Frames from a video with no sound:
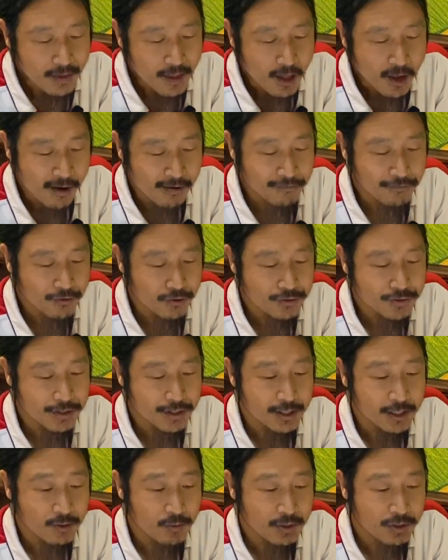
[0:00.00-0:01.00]

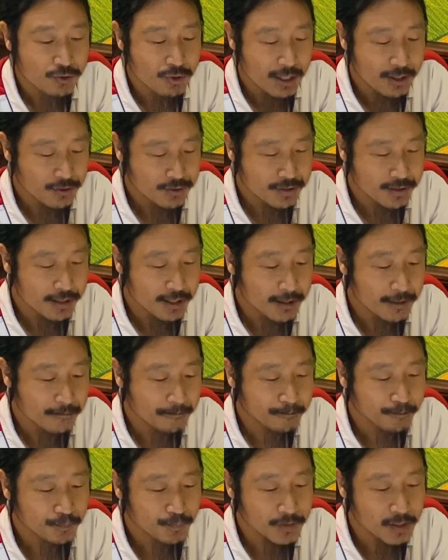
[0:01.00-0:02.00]
Unfortunately, we try to stay
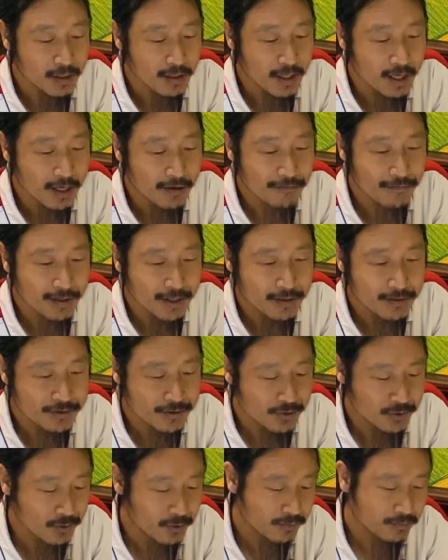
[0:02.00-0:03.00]
alive, and
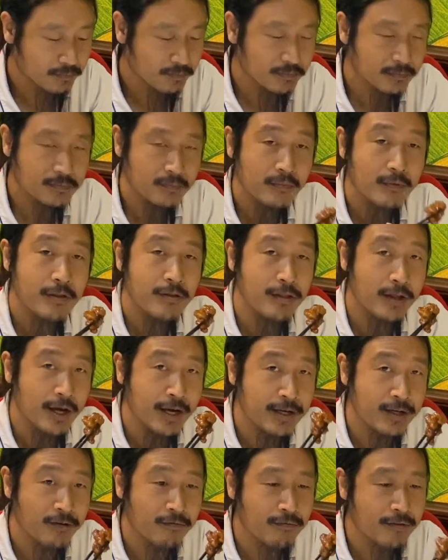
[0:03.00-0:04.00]
so the
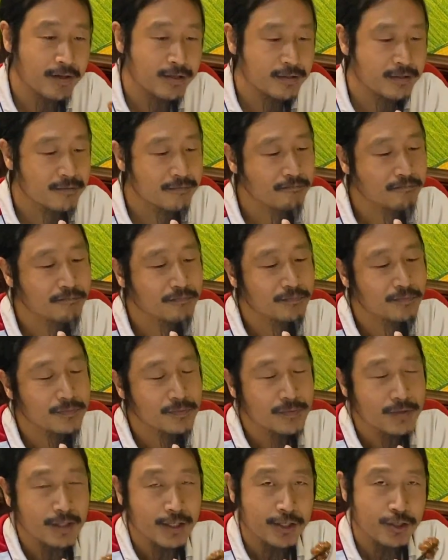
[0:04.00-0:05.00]
end of this
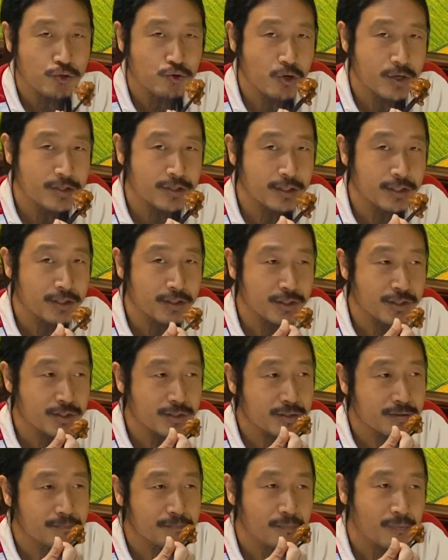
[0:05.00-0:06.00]
interesting
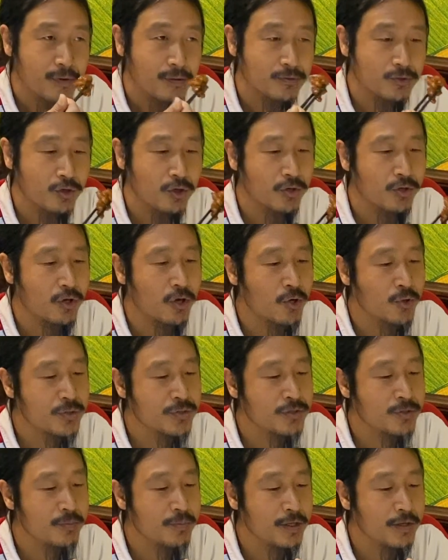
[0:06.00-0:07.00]
dish called
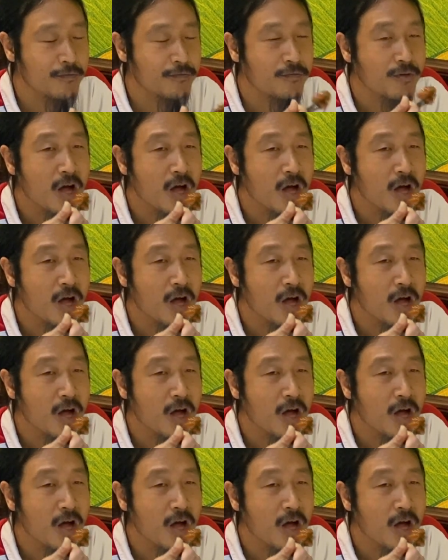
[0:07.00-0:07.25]
orange beef.